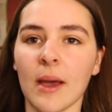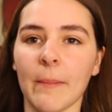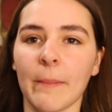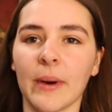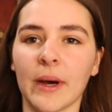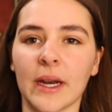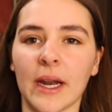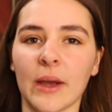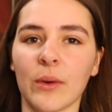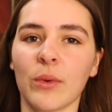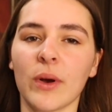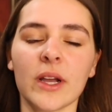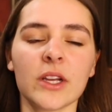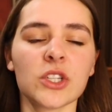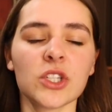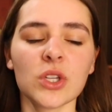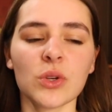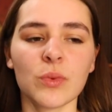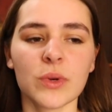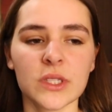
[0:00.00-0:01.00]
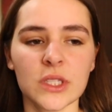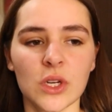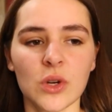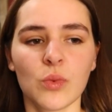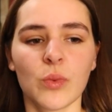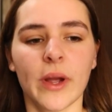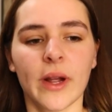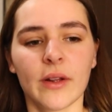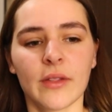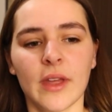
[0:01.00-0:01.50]
but I actually wasn't
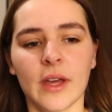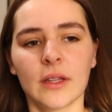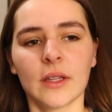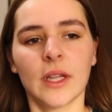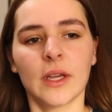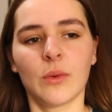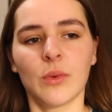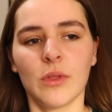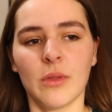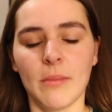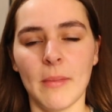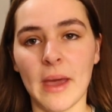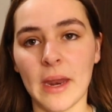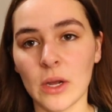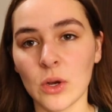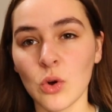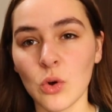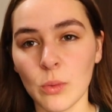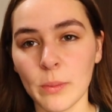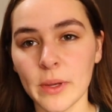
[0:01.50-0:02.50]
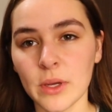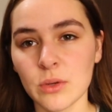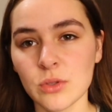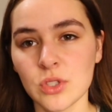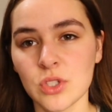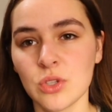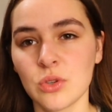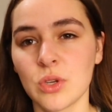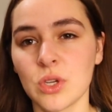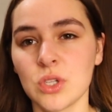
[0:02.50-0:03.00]
aware that like with medical
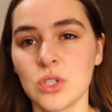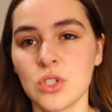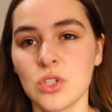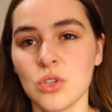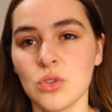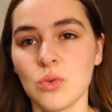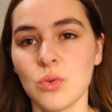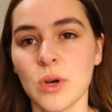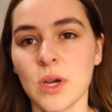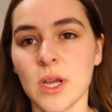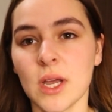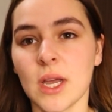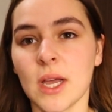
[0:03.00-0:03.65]
bills you can do